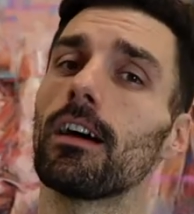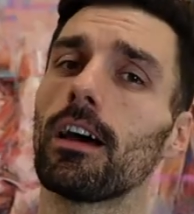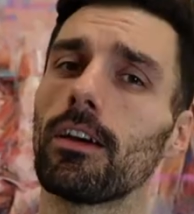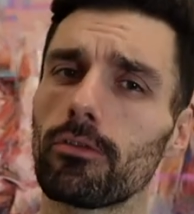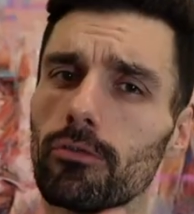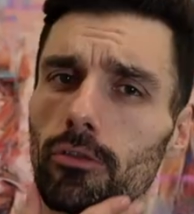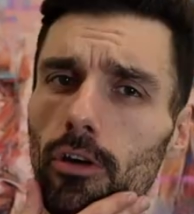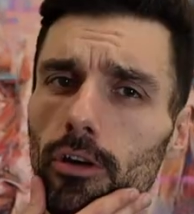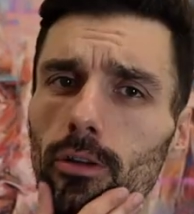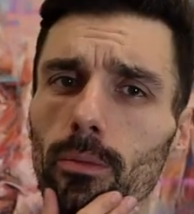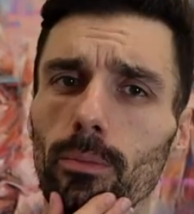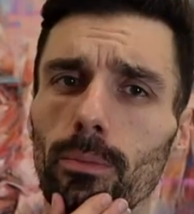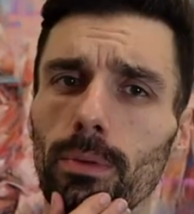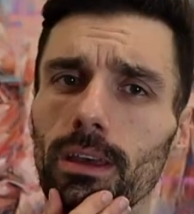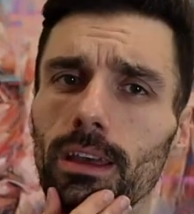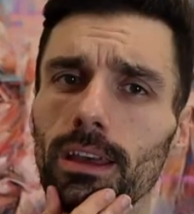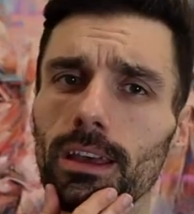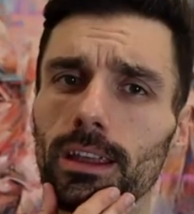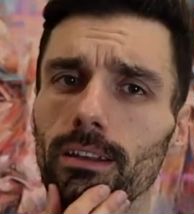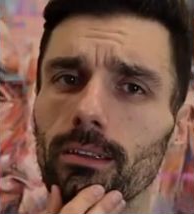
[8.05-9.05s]
I've grown a
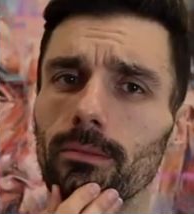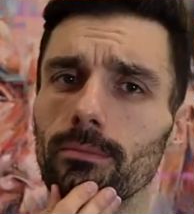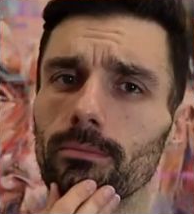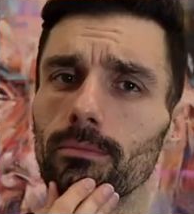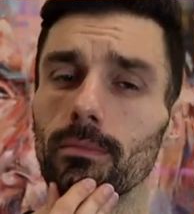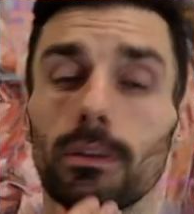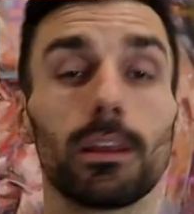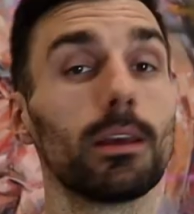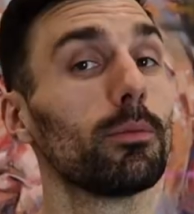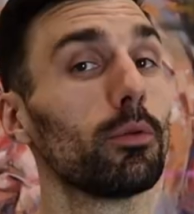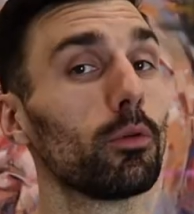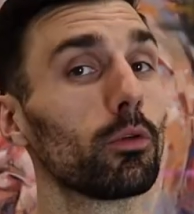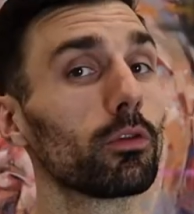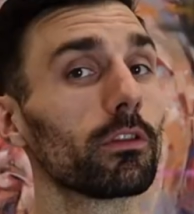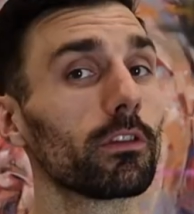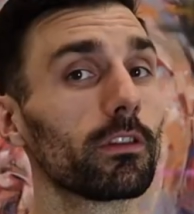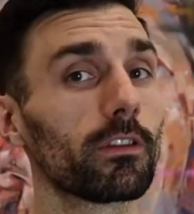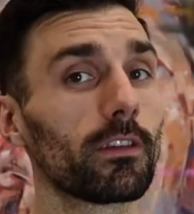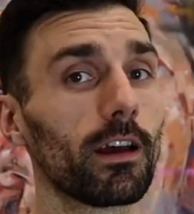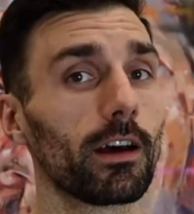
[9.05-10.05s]
beard.
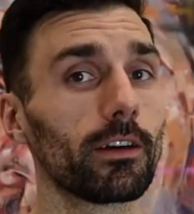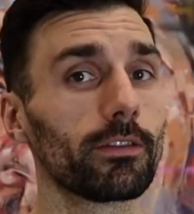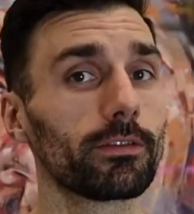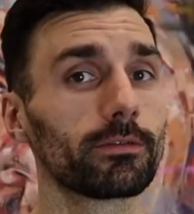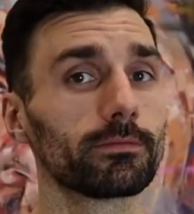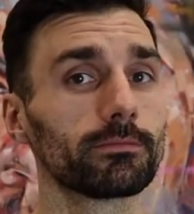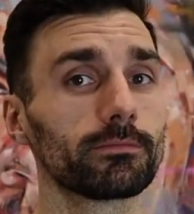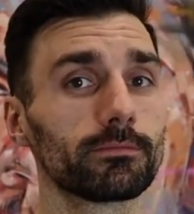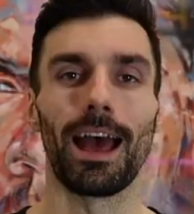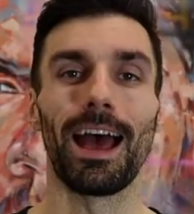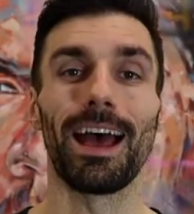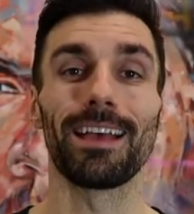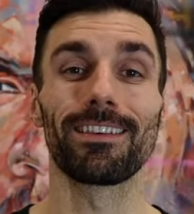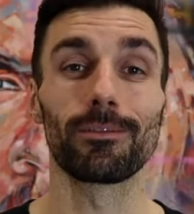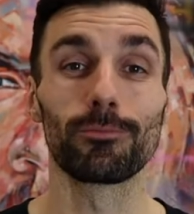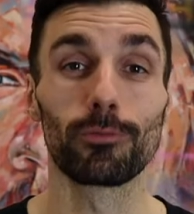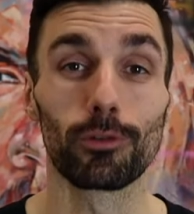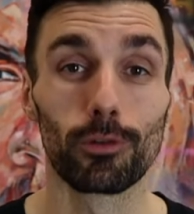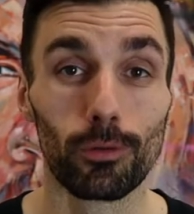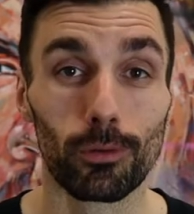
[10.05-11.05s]
Important stuff. As
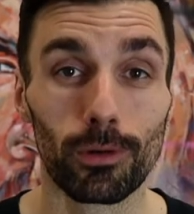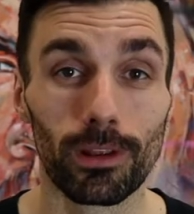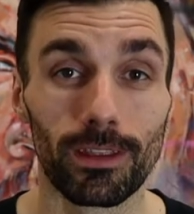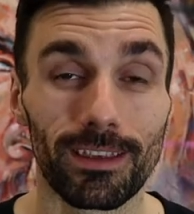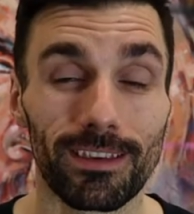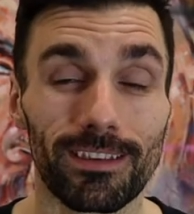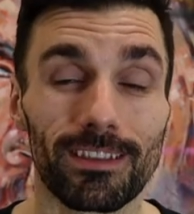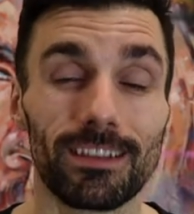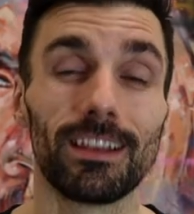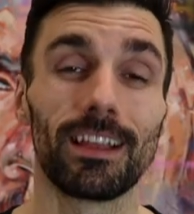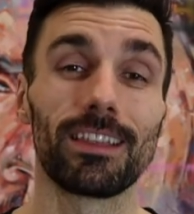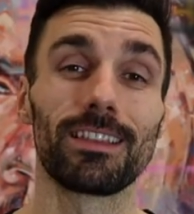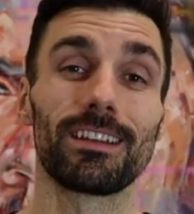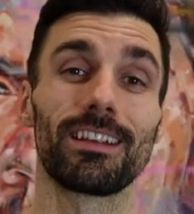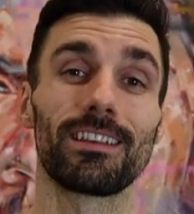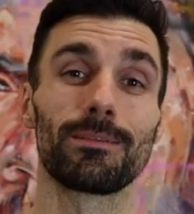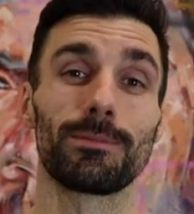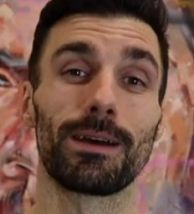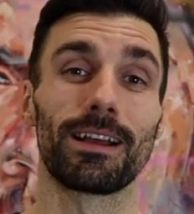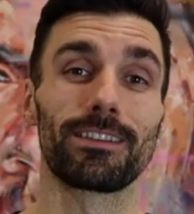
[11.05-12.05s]
I'm recording this,
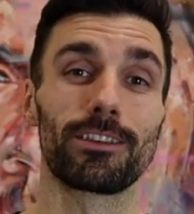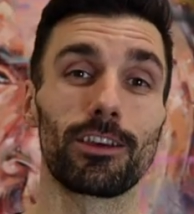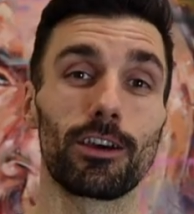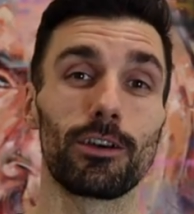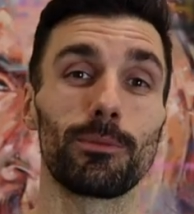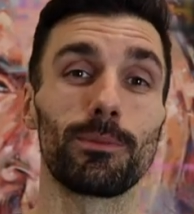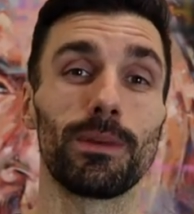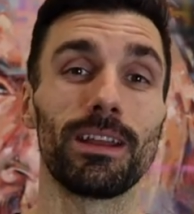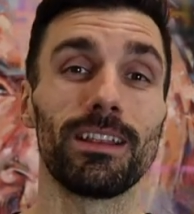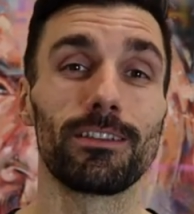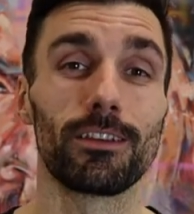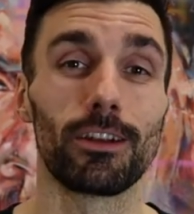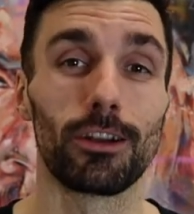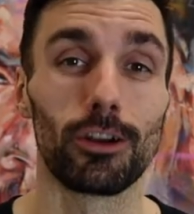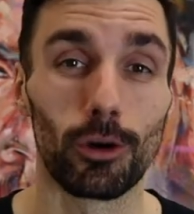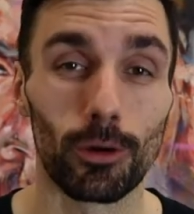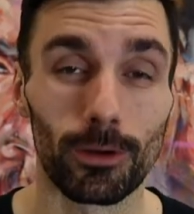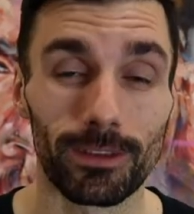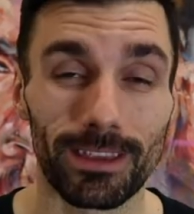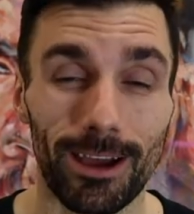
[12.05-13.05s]
London is about to go into
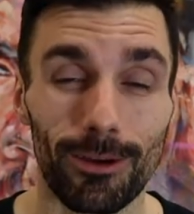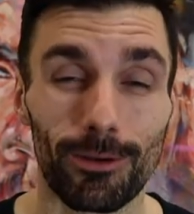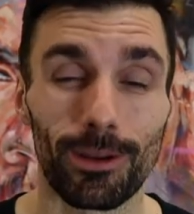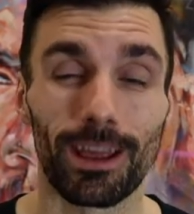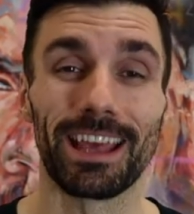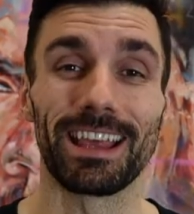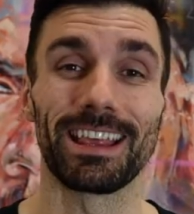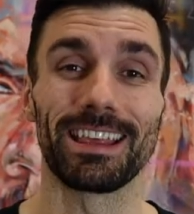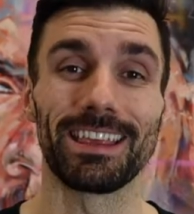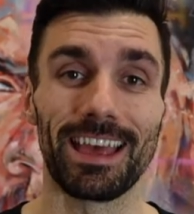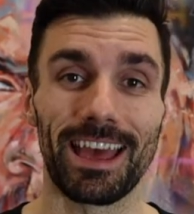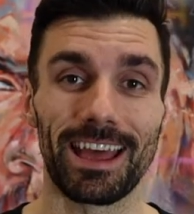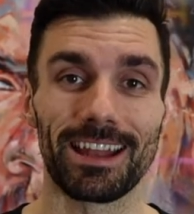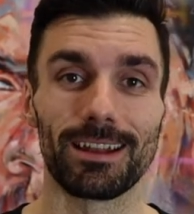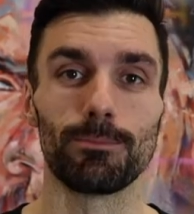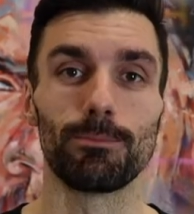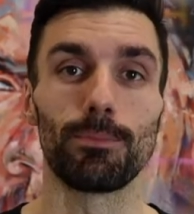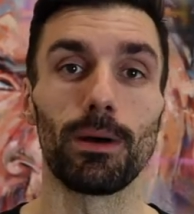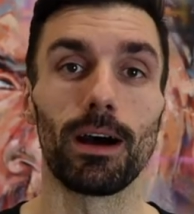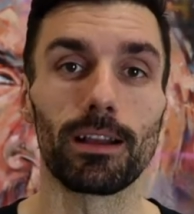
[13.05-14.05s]
lockdown
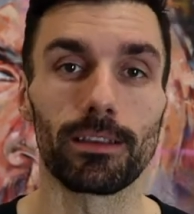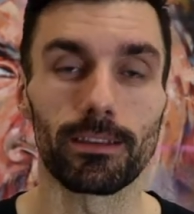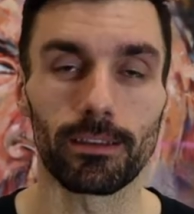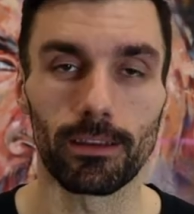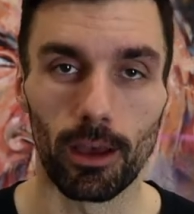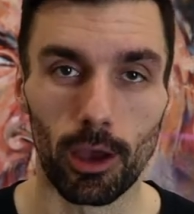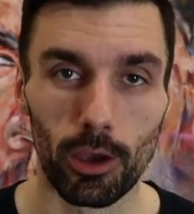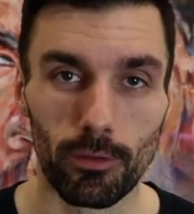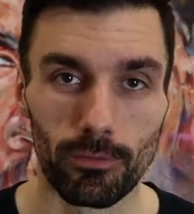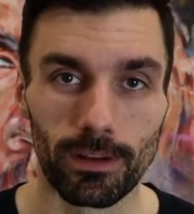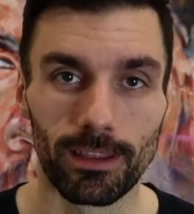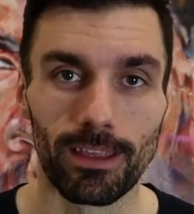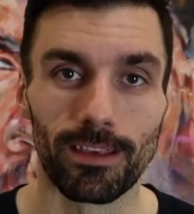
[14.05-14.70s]
again, but hopefully